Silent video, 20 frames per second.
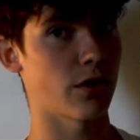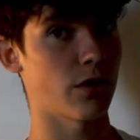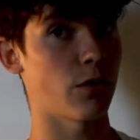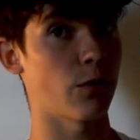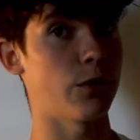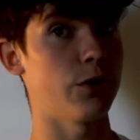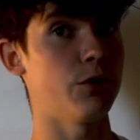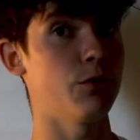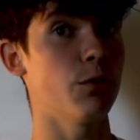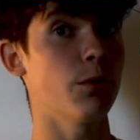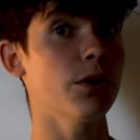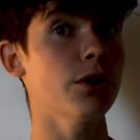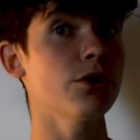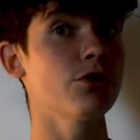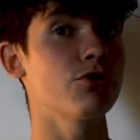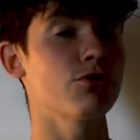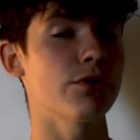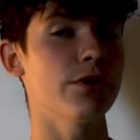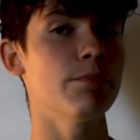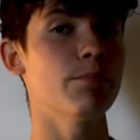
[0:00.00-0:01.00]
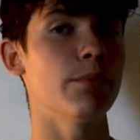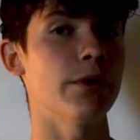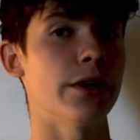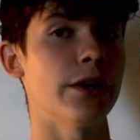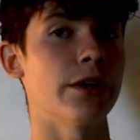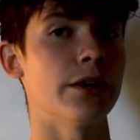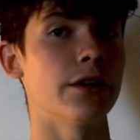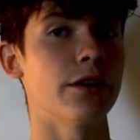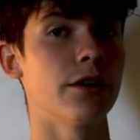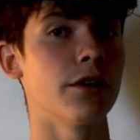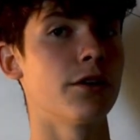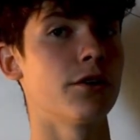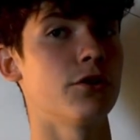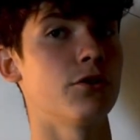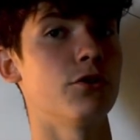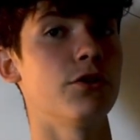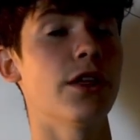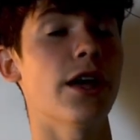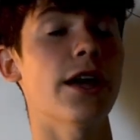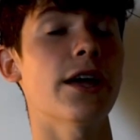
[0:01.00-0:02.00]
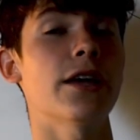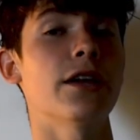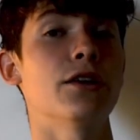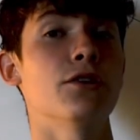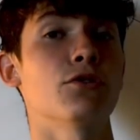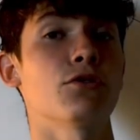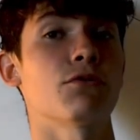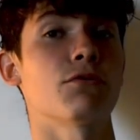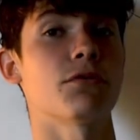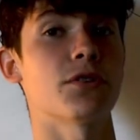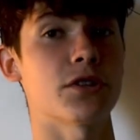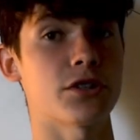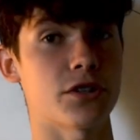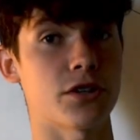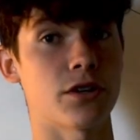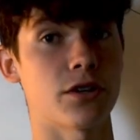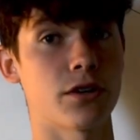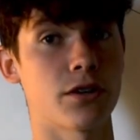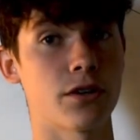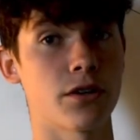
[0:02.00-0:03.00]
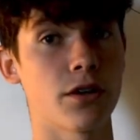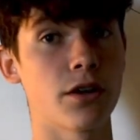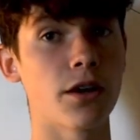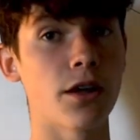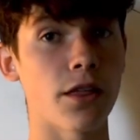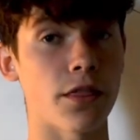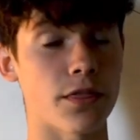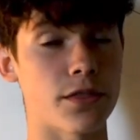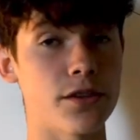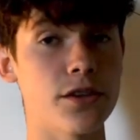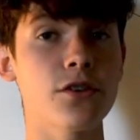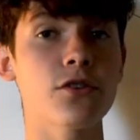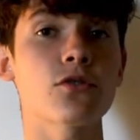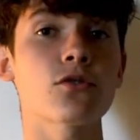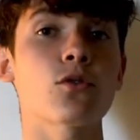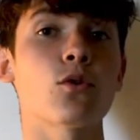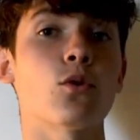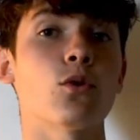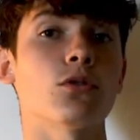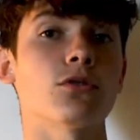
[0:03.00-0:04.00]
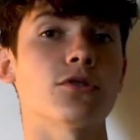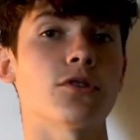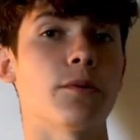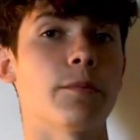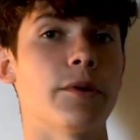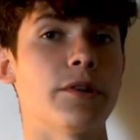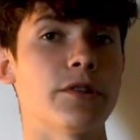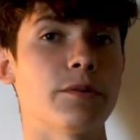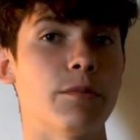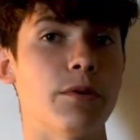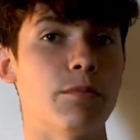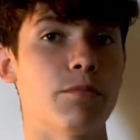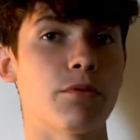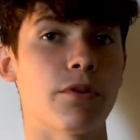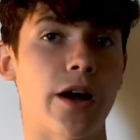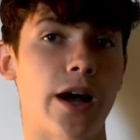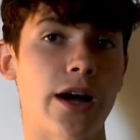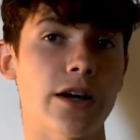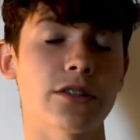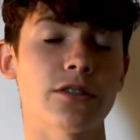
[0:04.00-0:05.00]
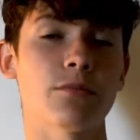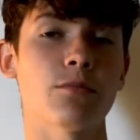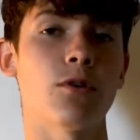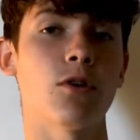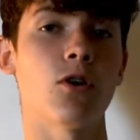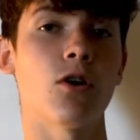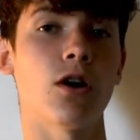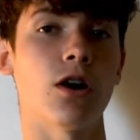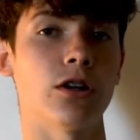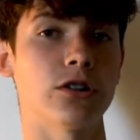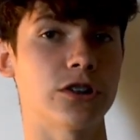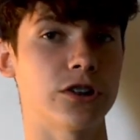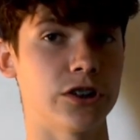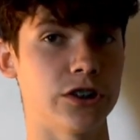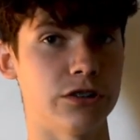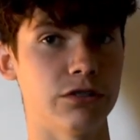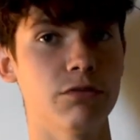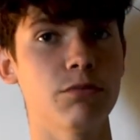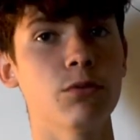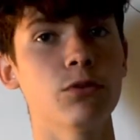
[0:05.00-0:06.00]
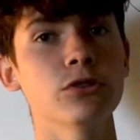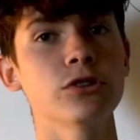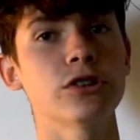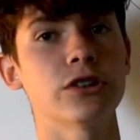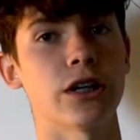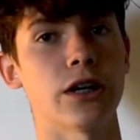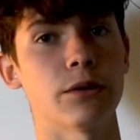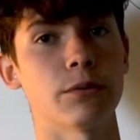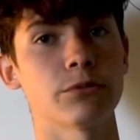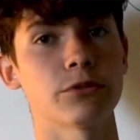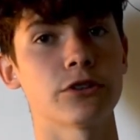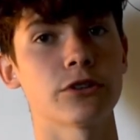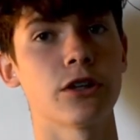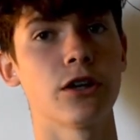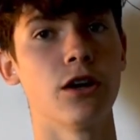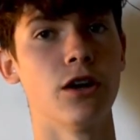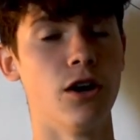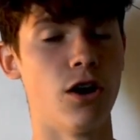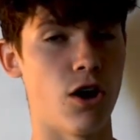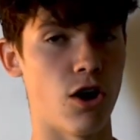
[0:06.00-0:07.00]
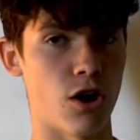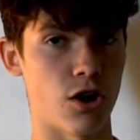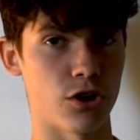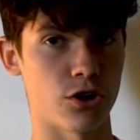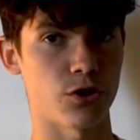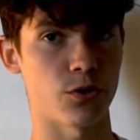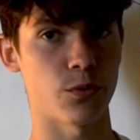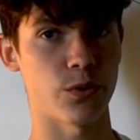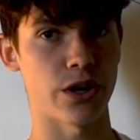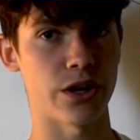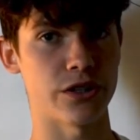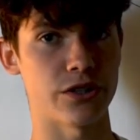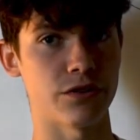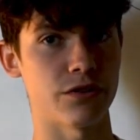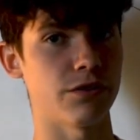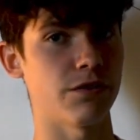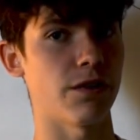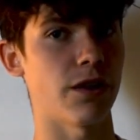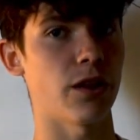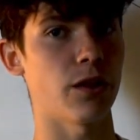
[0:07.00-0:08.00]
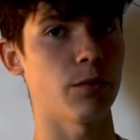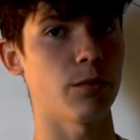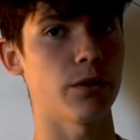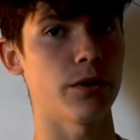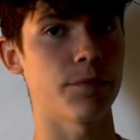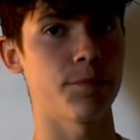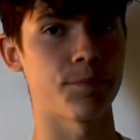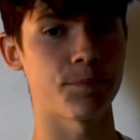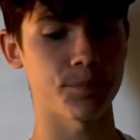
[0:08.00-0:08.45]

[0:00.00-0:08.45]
When you want to dream big, do that in your vision. These goals are meant to be practicable, achievable steps on your way to development.